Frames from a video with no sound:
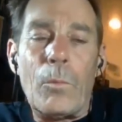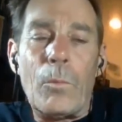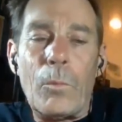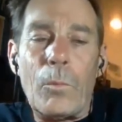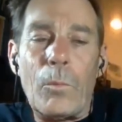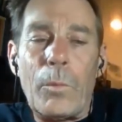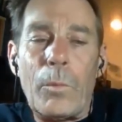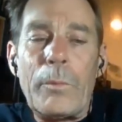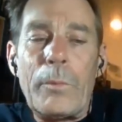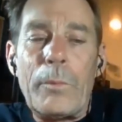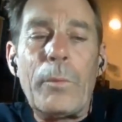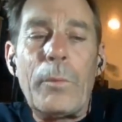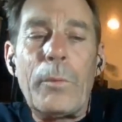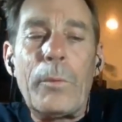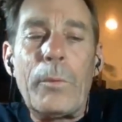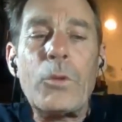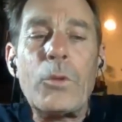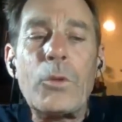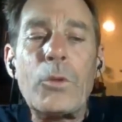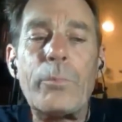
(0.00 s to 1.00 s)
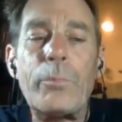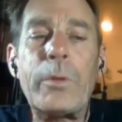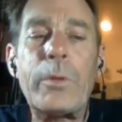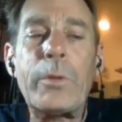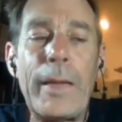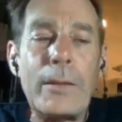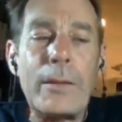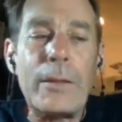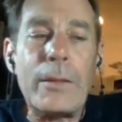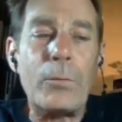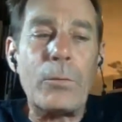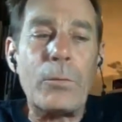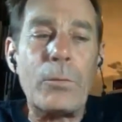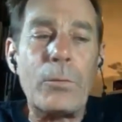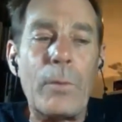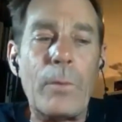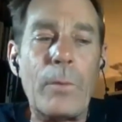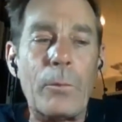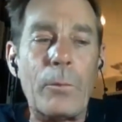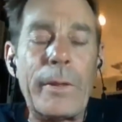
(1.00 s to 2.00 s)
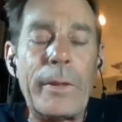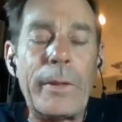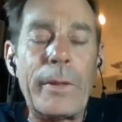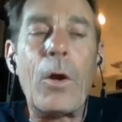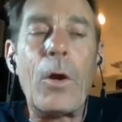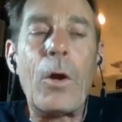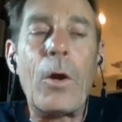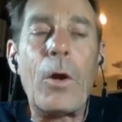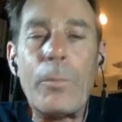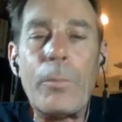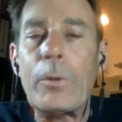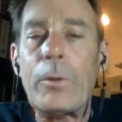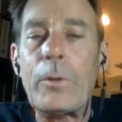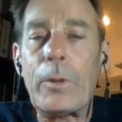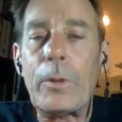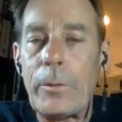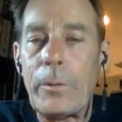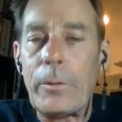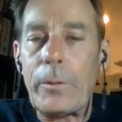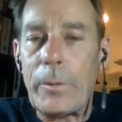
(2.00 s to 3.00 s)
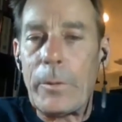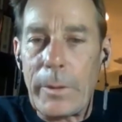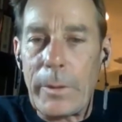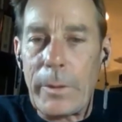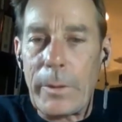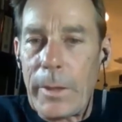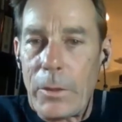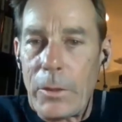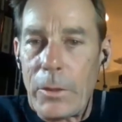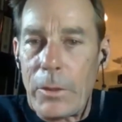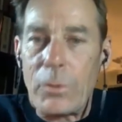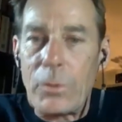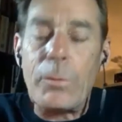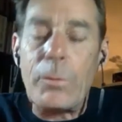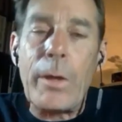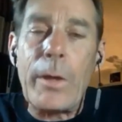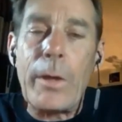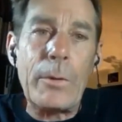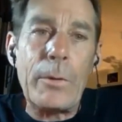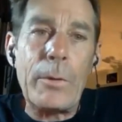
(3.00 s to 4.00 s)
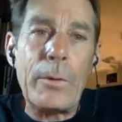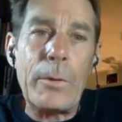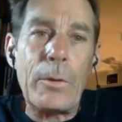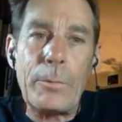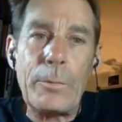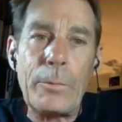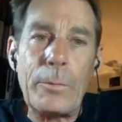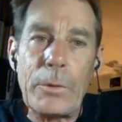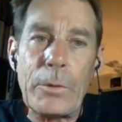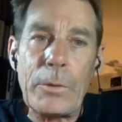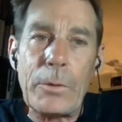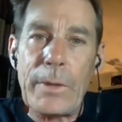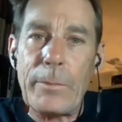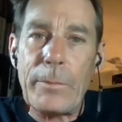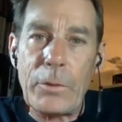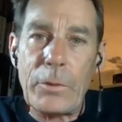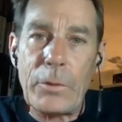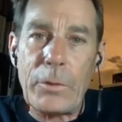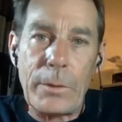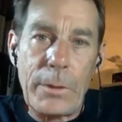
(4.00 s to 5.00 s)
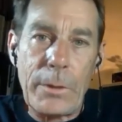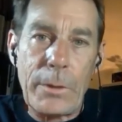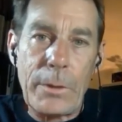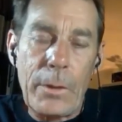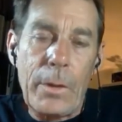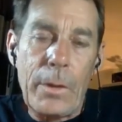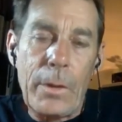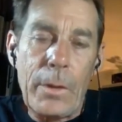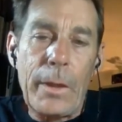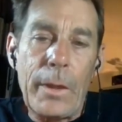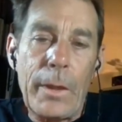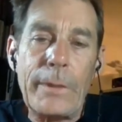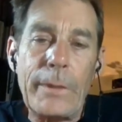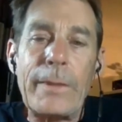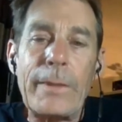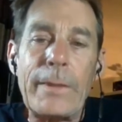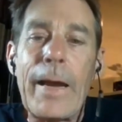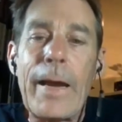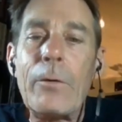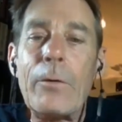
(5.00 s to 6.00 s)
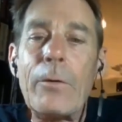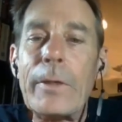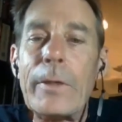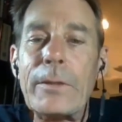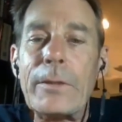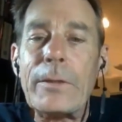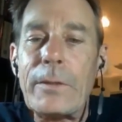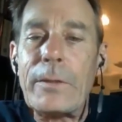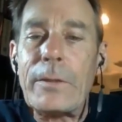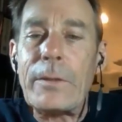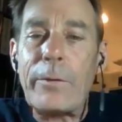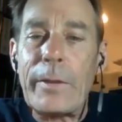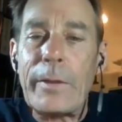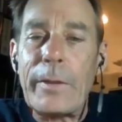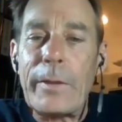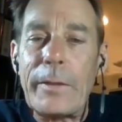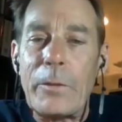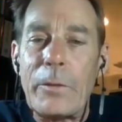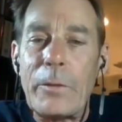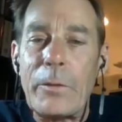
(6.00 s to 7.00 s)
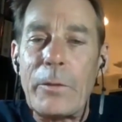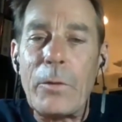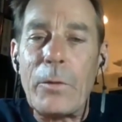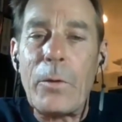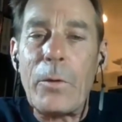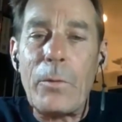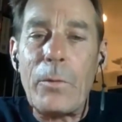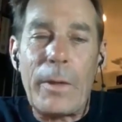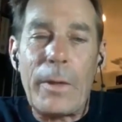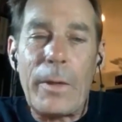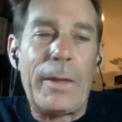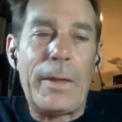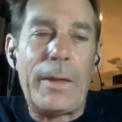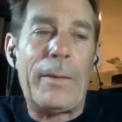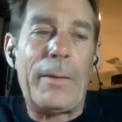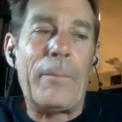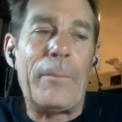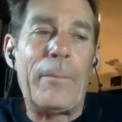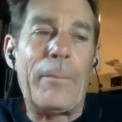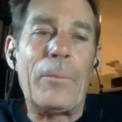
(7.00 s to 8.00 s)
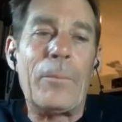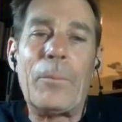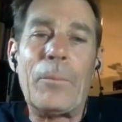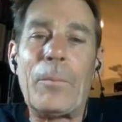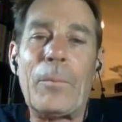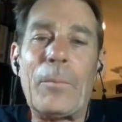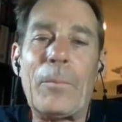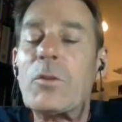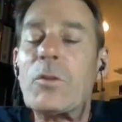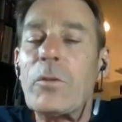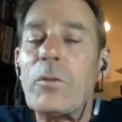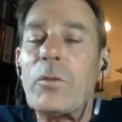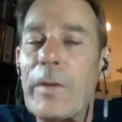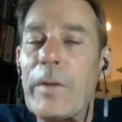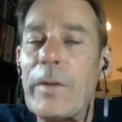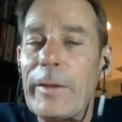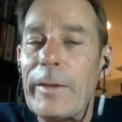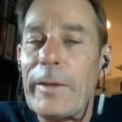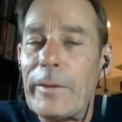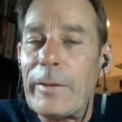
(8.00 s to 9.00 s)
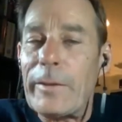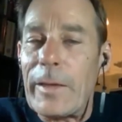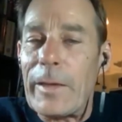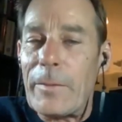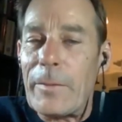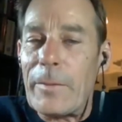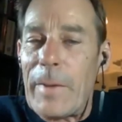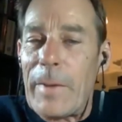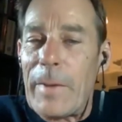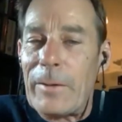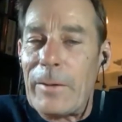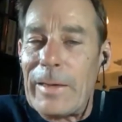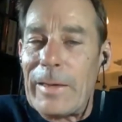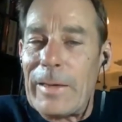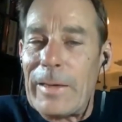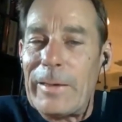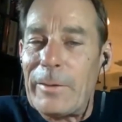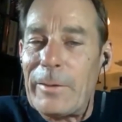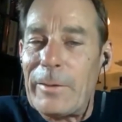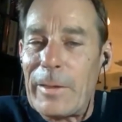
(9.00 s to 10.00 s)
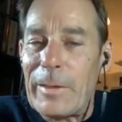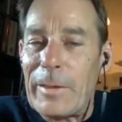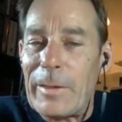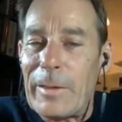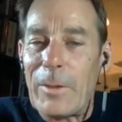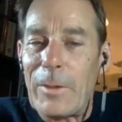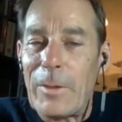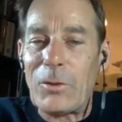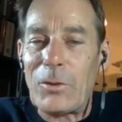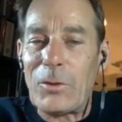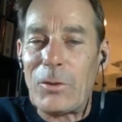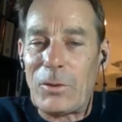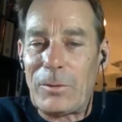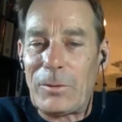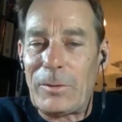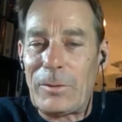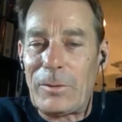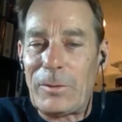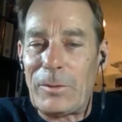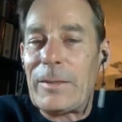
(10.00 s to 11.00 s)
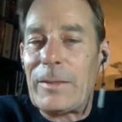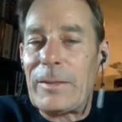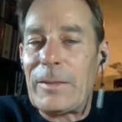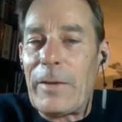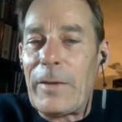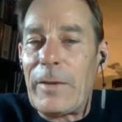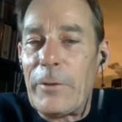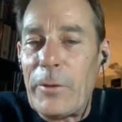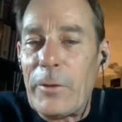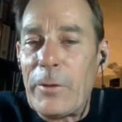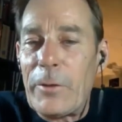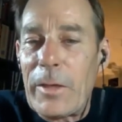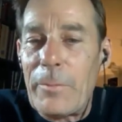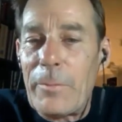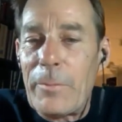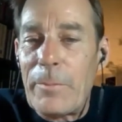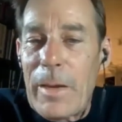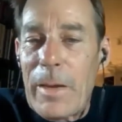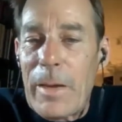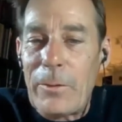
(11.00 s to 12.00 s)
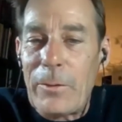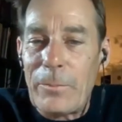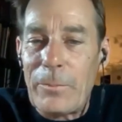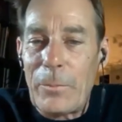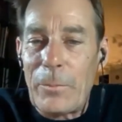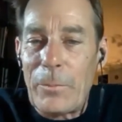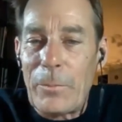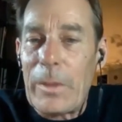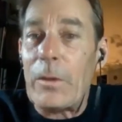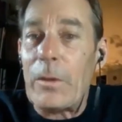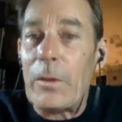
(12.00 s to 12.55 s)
we reach a place where we can open our communications we open our perceptions it's an arrogance to think that you know much of anything about anything, much less everything about it